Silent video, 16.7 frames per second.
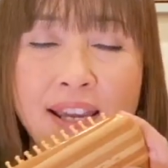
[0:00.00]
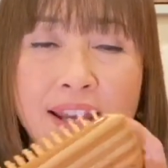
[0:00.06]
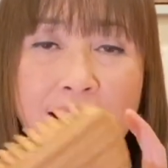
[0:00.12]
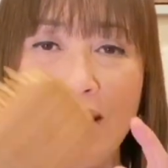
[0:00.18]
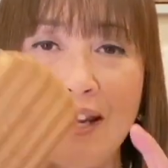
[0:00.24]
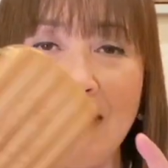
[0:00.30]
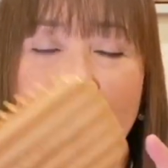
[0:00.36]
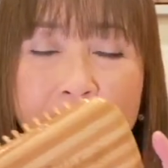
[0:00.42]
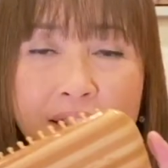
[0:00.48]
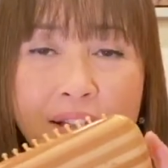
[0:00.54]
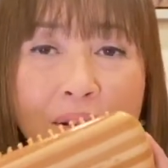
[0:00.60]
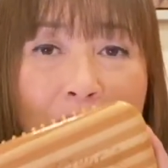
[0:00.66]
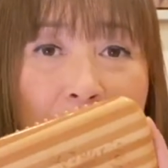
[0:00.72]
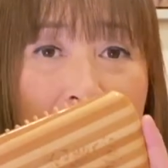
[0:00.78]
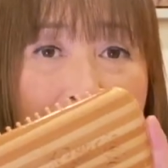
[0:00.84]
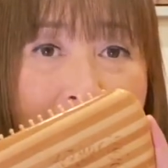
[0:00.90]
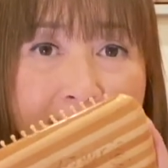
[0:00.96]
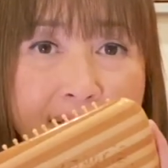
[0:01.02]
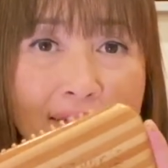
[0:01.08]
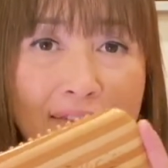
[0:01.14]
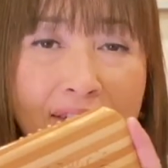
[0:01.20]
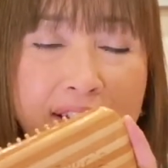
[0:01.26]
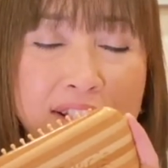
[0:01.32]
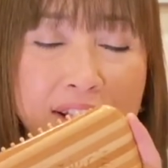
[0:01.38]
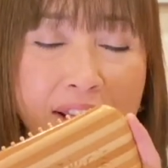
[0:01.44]
And because of
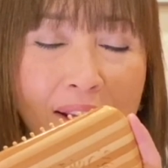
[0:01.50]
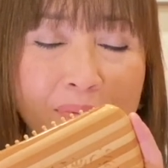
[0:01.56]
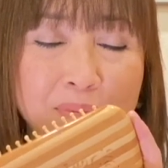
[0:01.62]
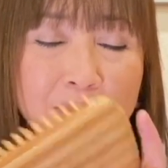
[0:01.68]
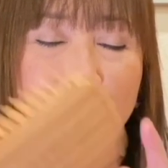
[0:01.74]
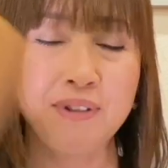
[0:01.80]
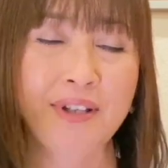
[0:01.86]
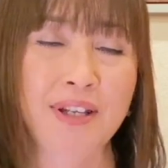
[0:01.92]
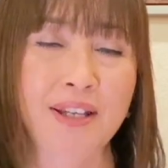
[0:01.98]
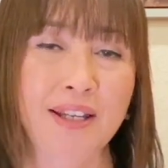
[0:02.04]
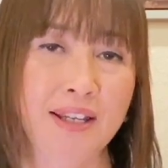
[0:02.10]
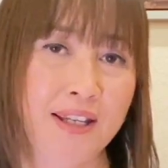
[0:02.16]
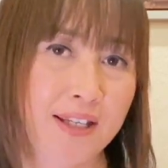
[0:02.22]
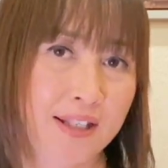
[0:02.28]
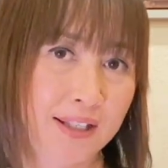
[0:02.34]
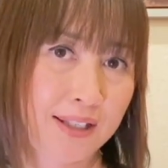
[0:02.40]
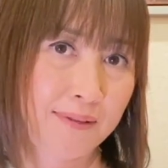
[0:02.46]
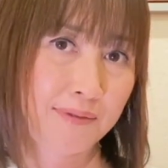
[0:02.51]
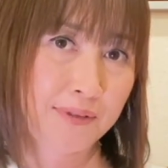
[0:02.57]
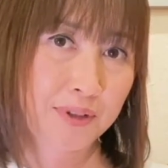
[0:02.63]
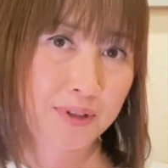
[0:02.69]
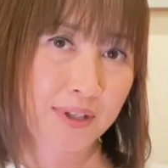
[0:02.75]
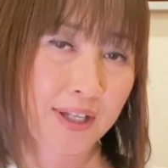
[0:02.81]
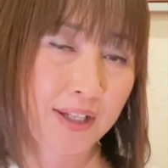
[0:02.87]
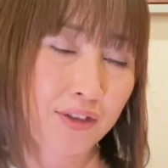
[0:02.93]
the shape, it
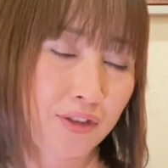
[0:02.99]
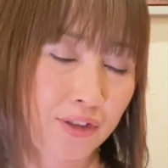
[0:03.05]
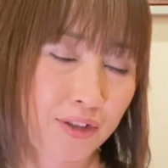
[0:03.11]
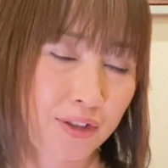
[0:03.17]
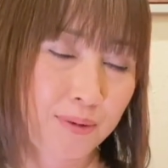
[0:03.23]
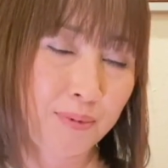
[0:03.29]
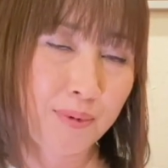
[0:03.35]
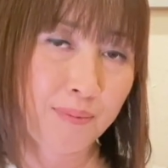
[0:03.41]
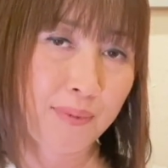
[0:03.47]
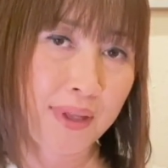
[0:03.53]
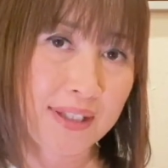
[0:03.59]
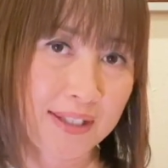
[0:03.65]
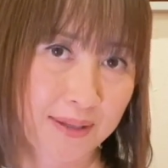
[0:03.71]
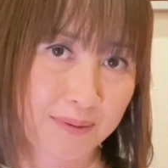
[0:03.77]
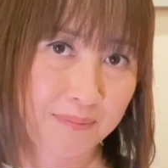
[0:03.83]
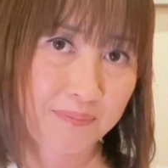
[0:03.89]
gives a good weight.